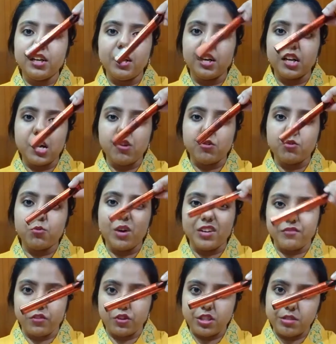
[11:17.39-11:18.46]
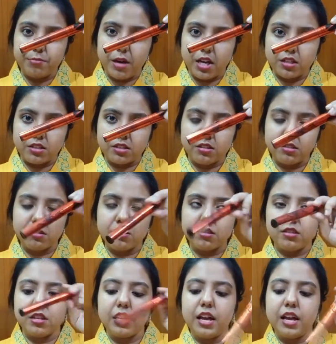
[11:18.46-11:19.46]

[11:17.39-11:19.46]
around $140,